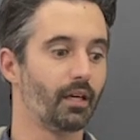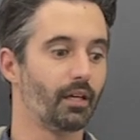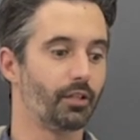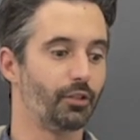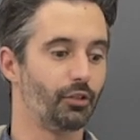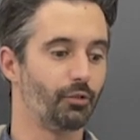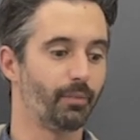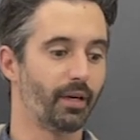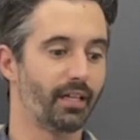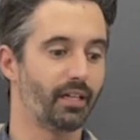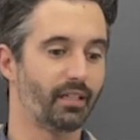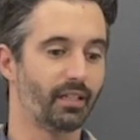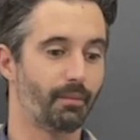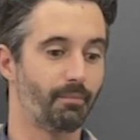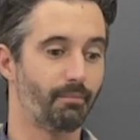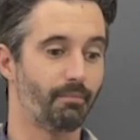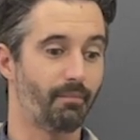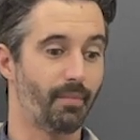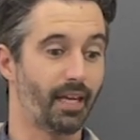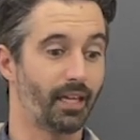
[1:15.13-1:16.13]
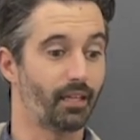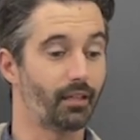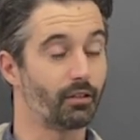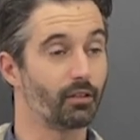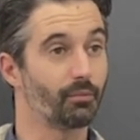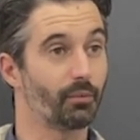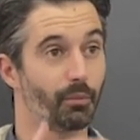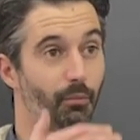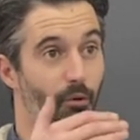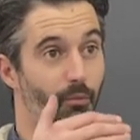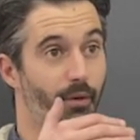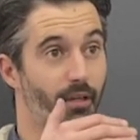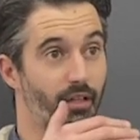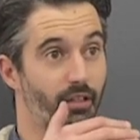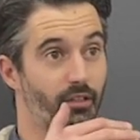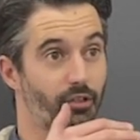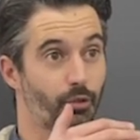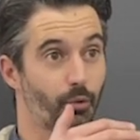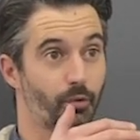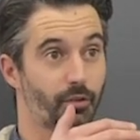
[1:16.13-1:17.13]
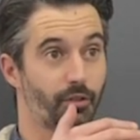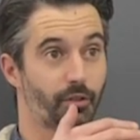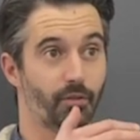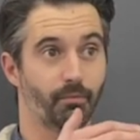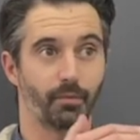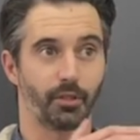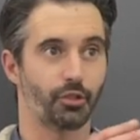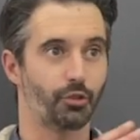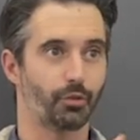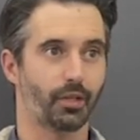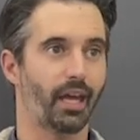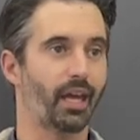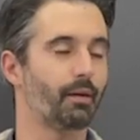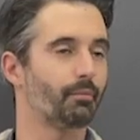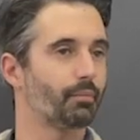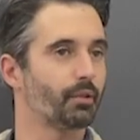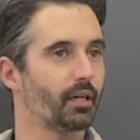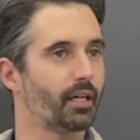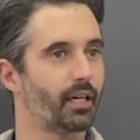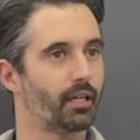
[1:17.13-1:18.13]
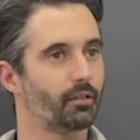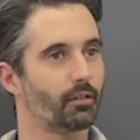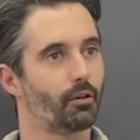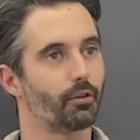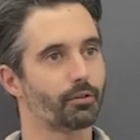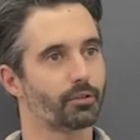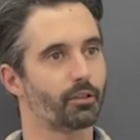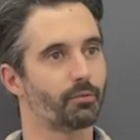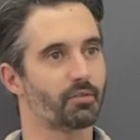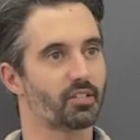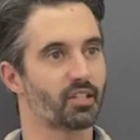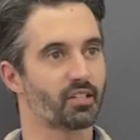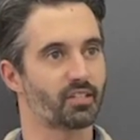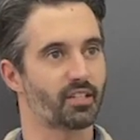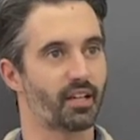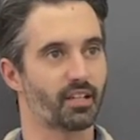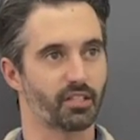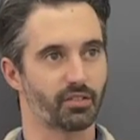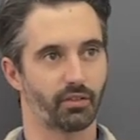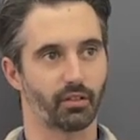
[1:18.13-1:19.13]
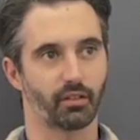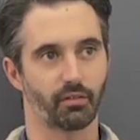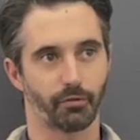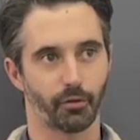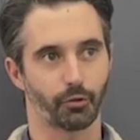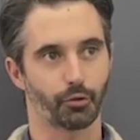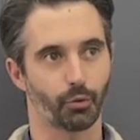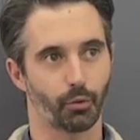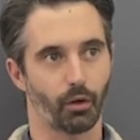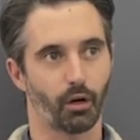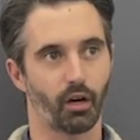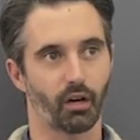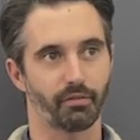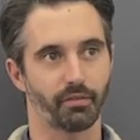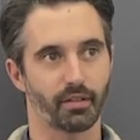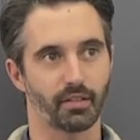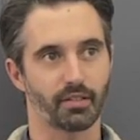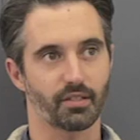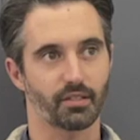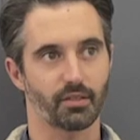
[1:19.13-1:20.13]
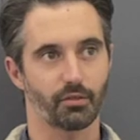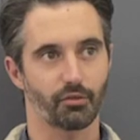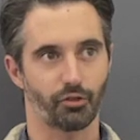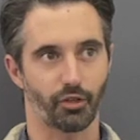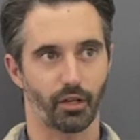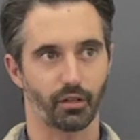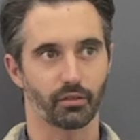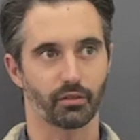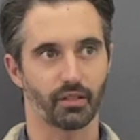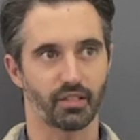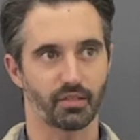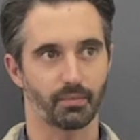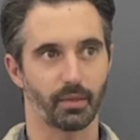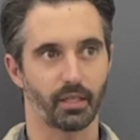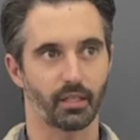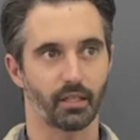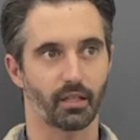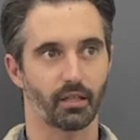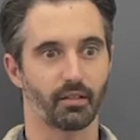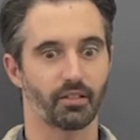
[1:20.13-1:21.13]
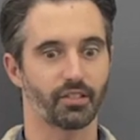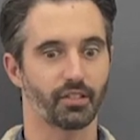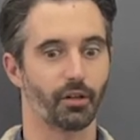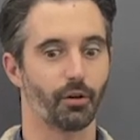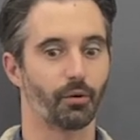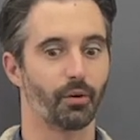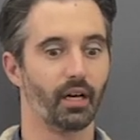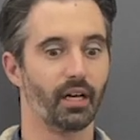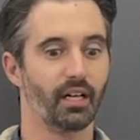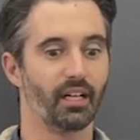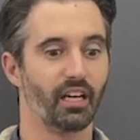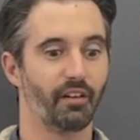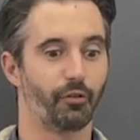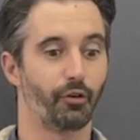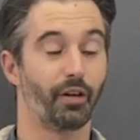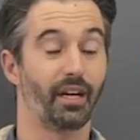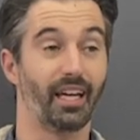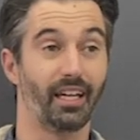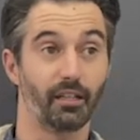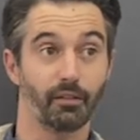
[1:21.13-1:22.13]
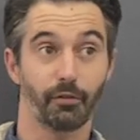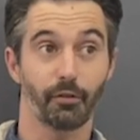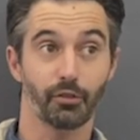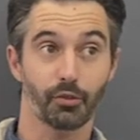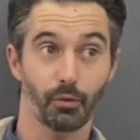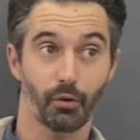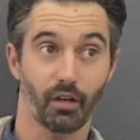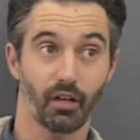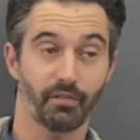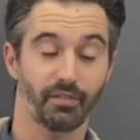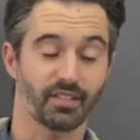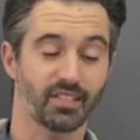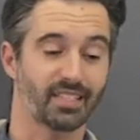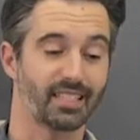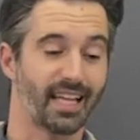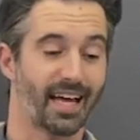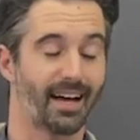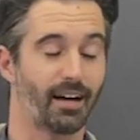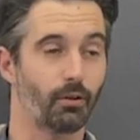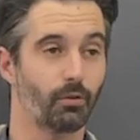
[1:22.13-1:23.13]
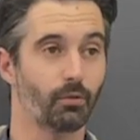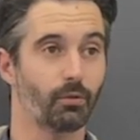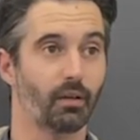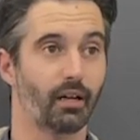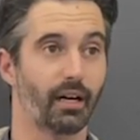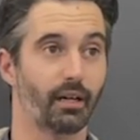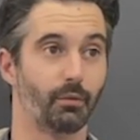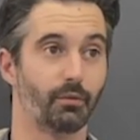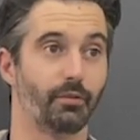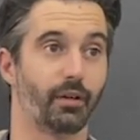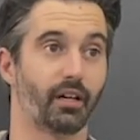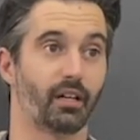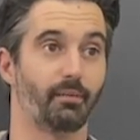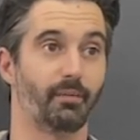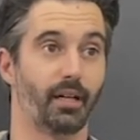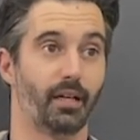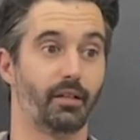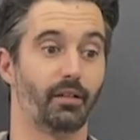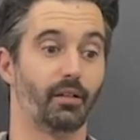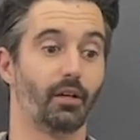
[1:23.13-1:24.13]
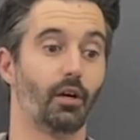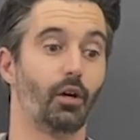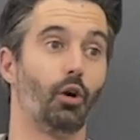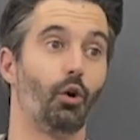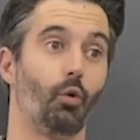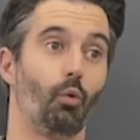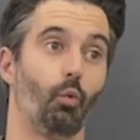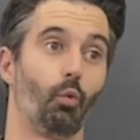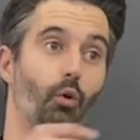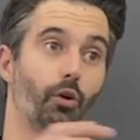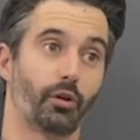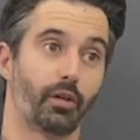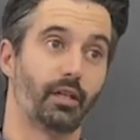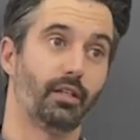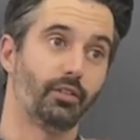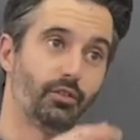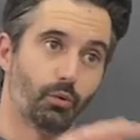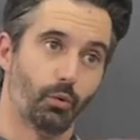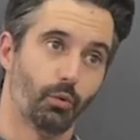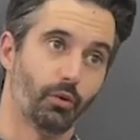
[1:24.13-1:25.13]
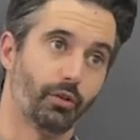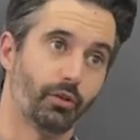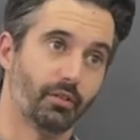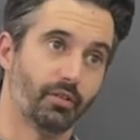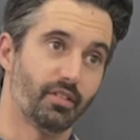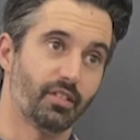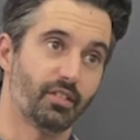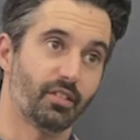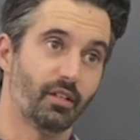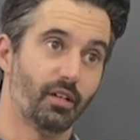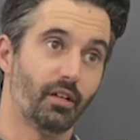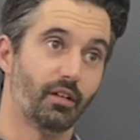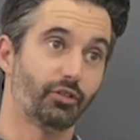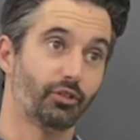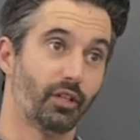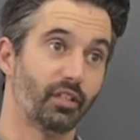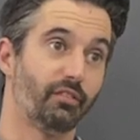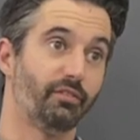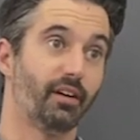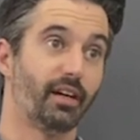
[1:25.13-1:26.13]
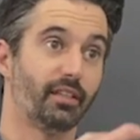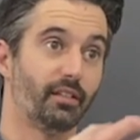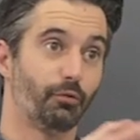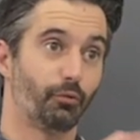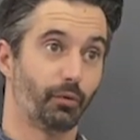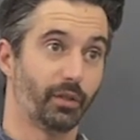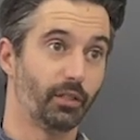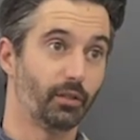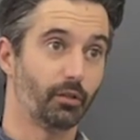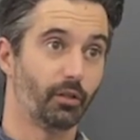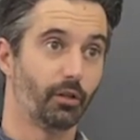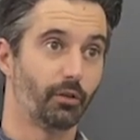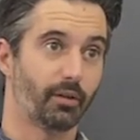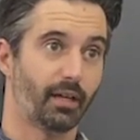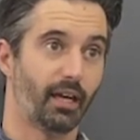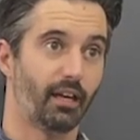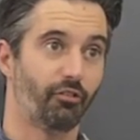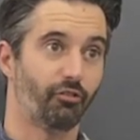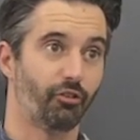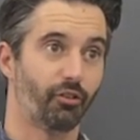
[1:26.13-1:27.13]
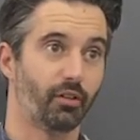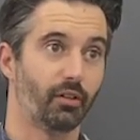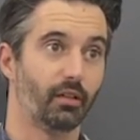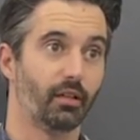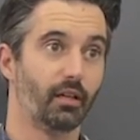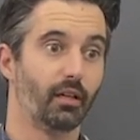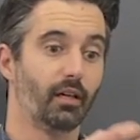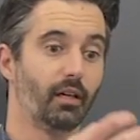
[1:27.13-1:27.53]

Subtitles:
You might end up making a little bit more money in the short term, but you can't plan long-term success around a virtual office, generally speaking. So if you're in a virtual office now, I would recommend working towards trying to find a real location,